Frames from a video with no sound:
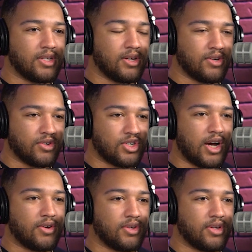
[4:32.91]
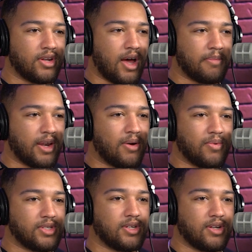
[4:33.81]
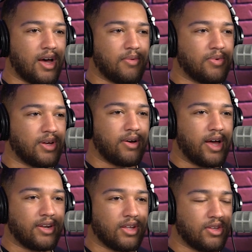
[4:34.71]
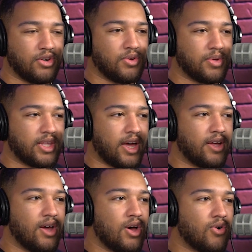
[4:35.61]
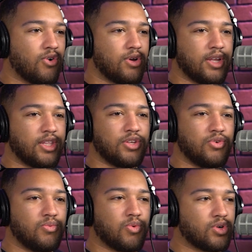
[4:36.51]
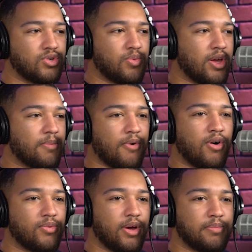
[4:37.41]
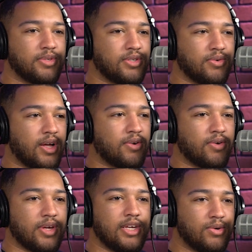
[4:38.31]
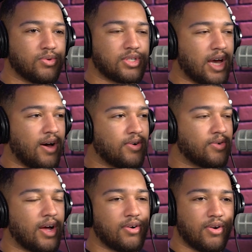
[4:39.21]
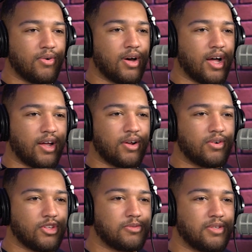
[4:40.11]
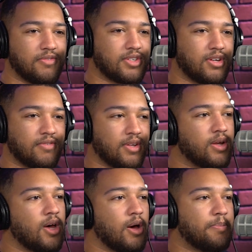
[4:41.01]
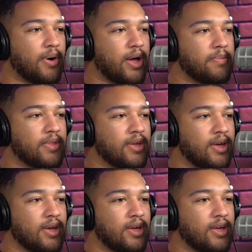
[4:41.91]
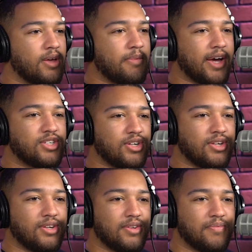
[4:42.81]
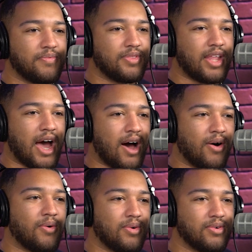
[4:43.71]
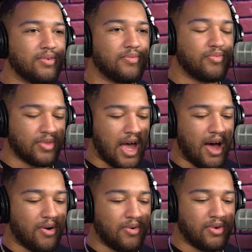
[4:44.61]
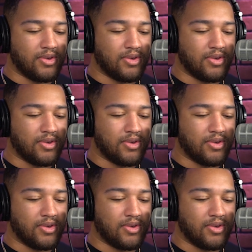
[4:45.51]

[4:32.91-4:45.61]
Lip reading: in your childhood, I mean, I had nothing to do with that. And then you worked your way up all the way up until, I don't know, Eagle Scout, or I don't know the specifics of it, but imagine now. Now,